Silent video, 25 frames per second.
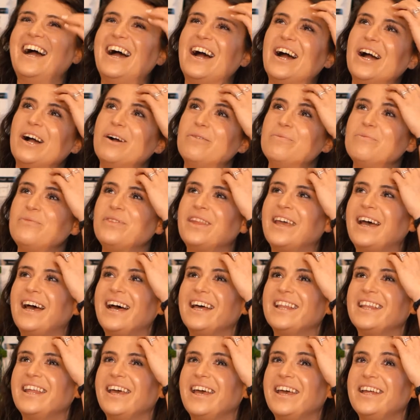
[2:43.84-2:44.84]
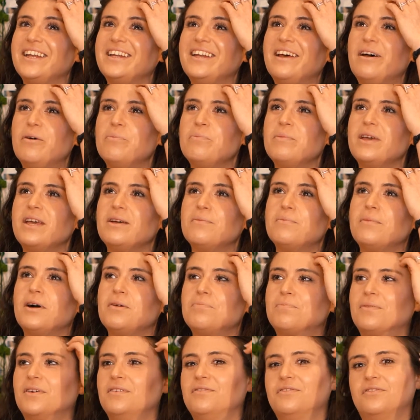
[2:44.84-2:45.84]
And then me and my
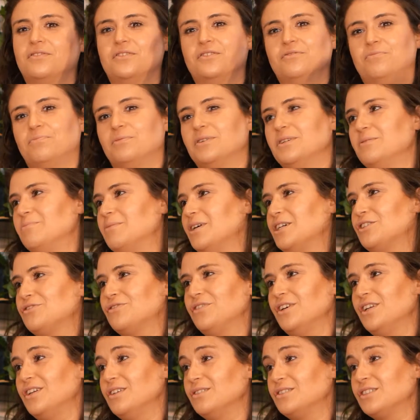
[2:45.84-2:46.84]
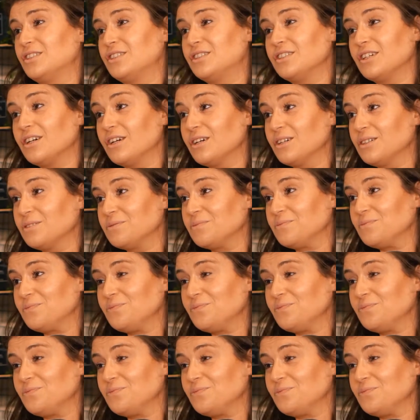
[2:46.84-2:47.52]
brother have pretty much followed suit.